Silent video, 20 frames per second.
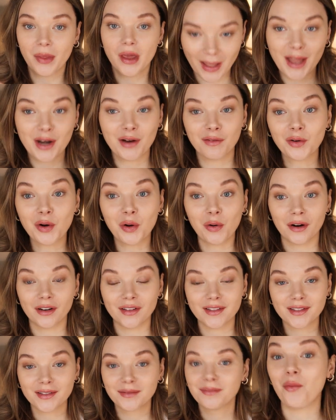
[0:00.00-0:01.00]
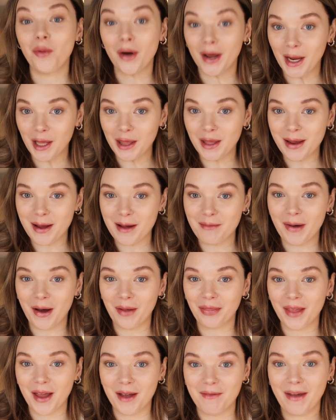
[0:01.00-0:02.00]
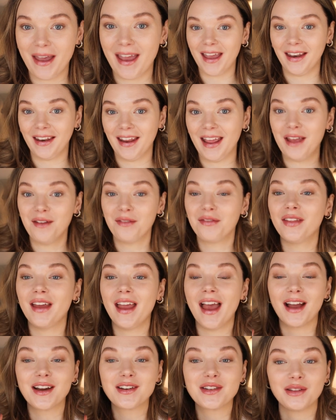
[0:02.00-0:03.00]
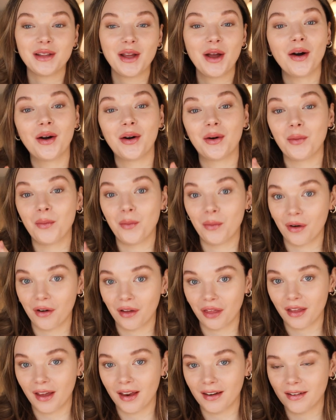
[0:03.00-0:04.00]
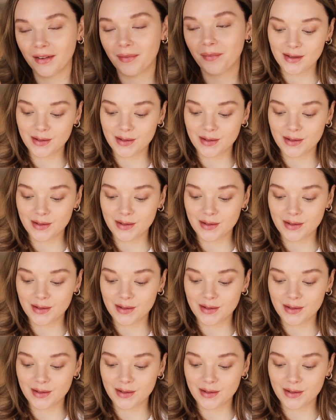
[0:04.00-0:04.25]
and of course what I think about them and if they actually are worth it.